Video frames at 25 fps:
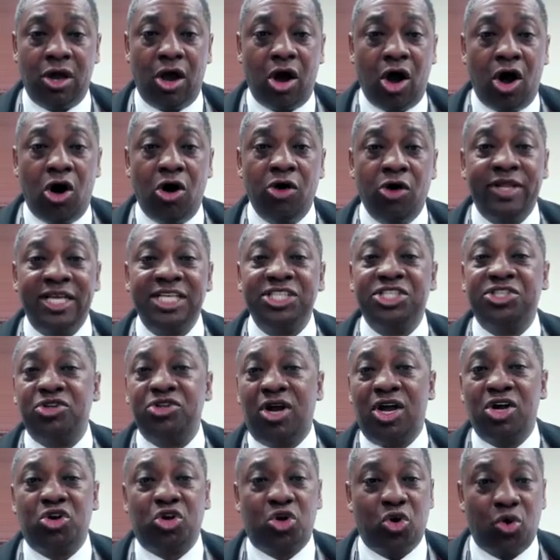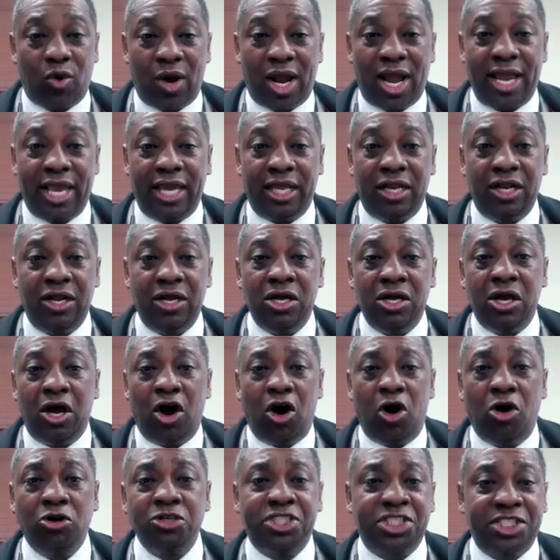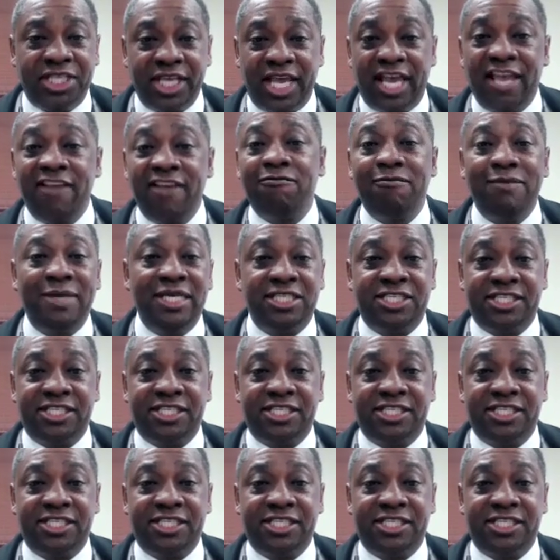Oh, they'll start crying. Oh, save me,